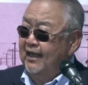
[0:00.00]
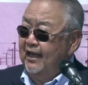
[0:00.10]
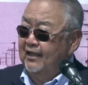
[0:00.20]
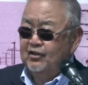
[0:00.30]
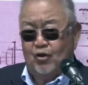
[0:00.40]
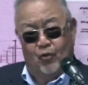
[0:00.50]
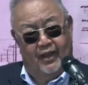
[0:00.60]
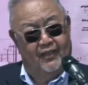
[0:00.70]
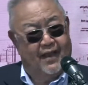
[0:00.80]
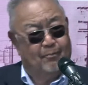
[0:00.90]
And so
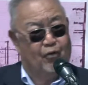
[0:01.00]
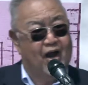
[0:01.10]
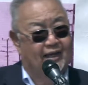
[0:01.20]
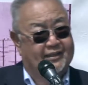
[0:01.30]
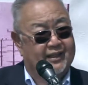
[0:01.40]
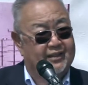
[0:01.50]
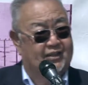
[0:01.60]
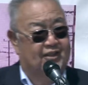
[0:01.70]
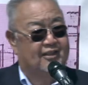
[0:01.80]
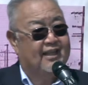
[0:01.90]
in that process,
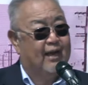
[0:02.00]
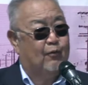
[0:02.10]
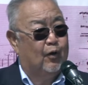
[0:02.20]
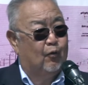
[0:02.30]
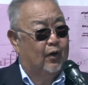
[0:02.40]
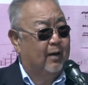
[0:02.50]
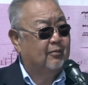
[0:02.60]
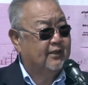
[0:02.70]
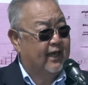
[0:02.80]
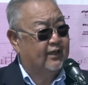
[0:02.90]
just like we were able
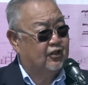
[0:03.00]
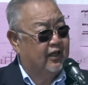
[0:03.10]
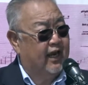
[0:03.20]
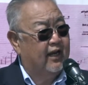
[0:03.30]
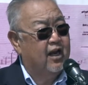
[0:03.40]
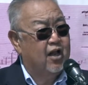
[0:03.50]
to educate